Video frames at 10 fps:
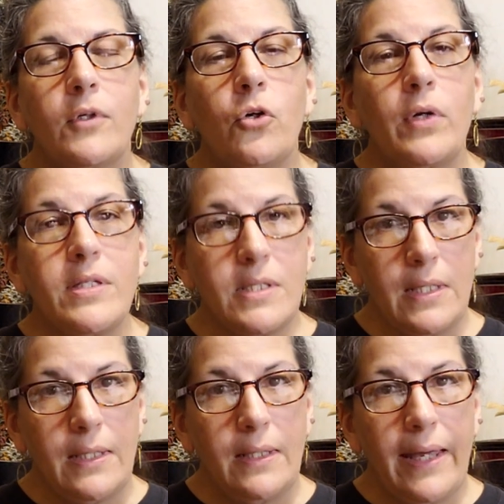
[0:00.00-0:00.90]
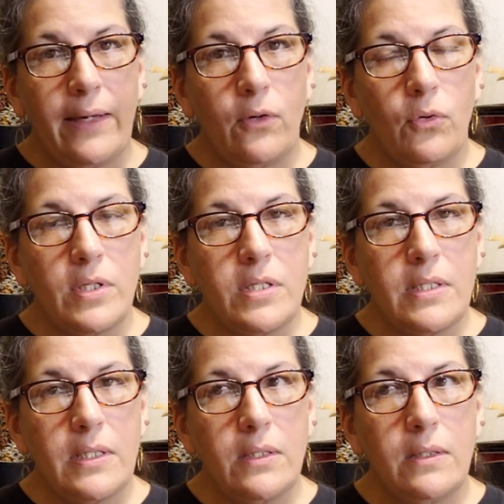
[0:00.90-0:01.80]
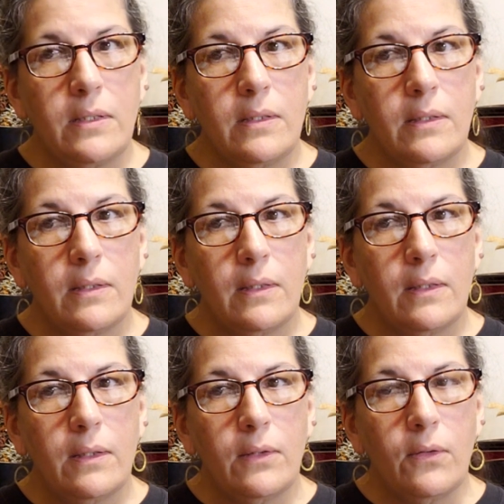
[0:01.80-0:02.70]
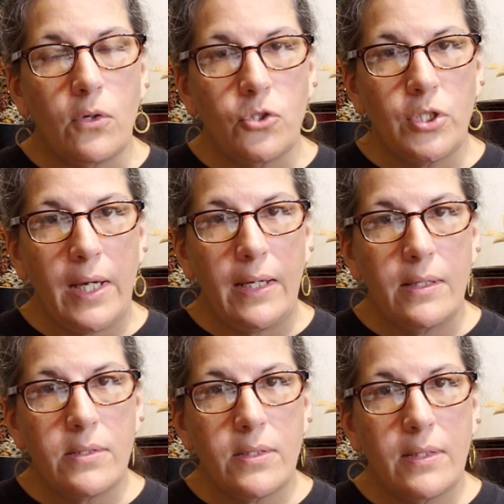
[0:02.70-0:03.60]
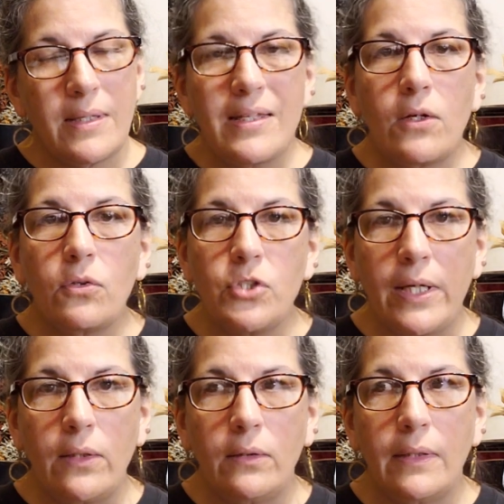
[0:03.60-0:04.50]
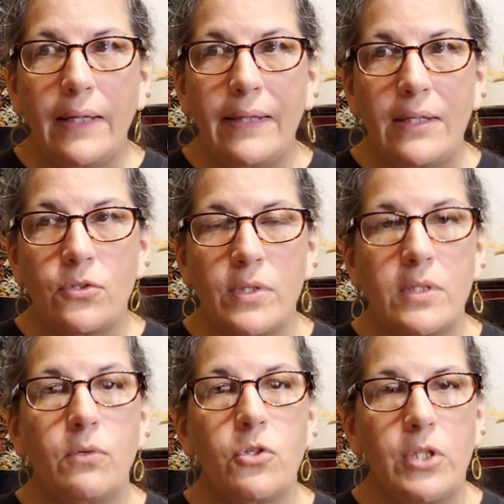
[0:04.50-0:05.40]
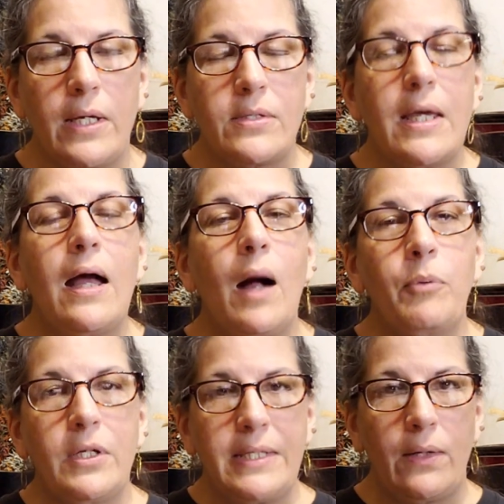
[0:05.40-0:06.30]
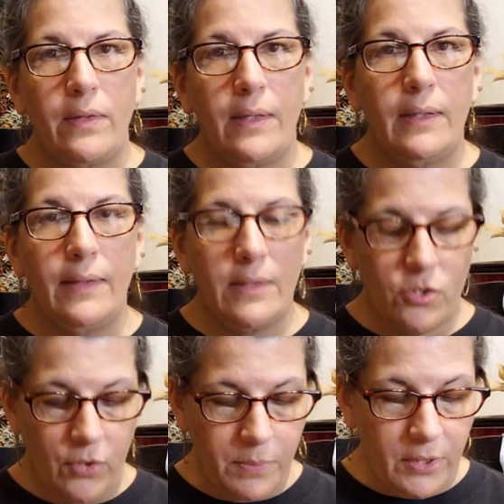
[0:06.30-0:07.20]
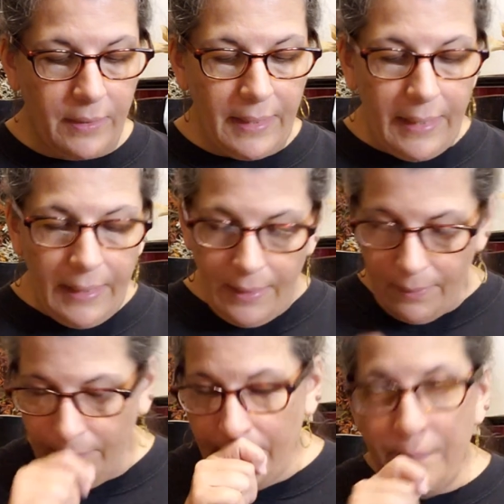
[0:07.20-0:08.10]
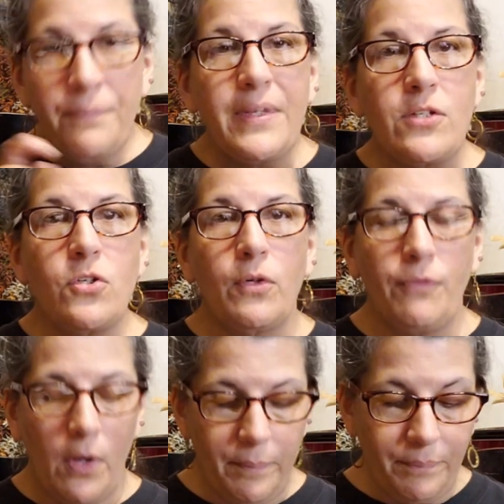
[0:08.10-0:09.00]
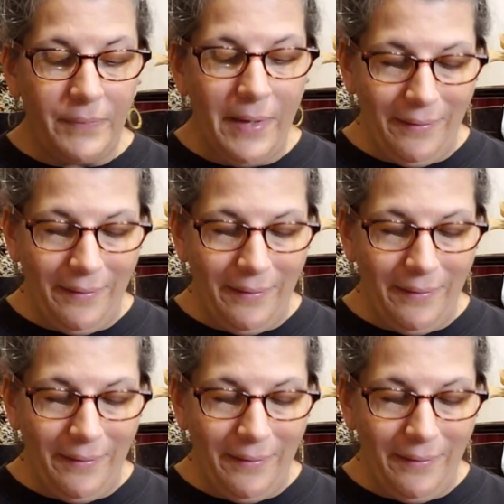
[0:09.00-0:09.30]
Kristen at Kristen Crochets. Is that her channel? I think it's Kristen Crochets. I'll put it down in the description. This is her fault.